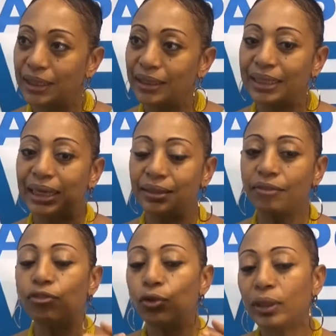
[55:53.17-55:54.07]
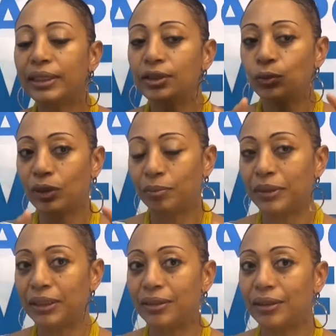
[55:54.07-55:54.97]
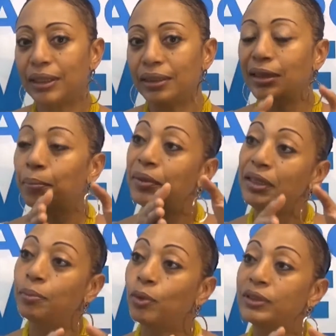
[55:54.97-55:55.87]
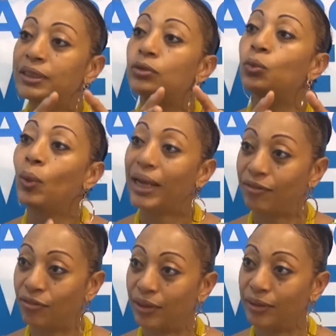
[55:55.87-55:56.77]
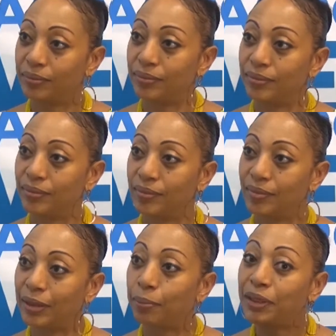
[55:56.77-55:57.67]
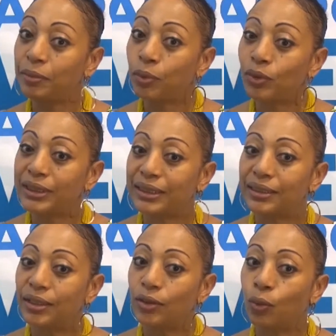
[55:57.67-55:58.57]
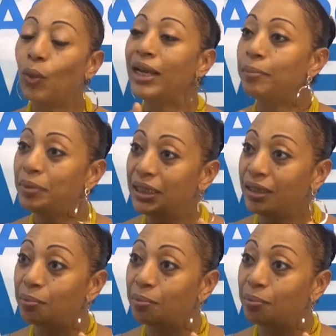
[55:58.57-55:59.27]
then the focus will be the people's welfare, the people's well-being,